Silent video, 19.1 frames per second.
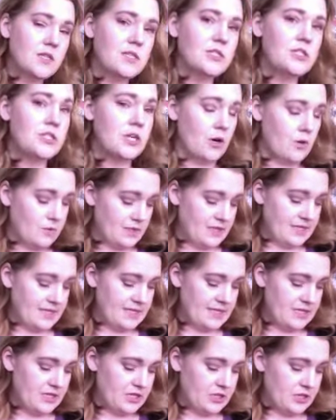don't
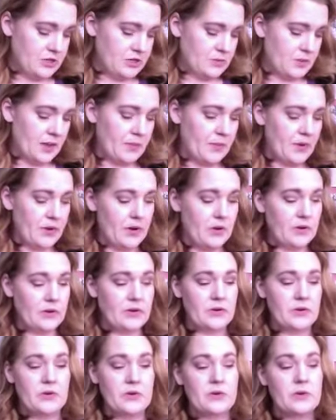listen to those people
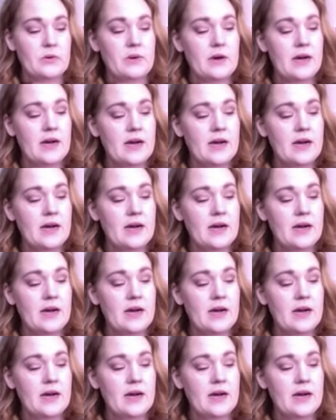who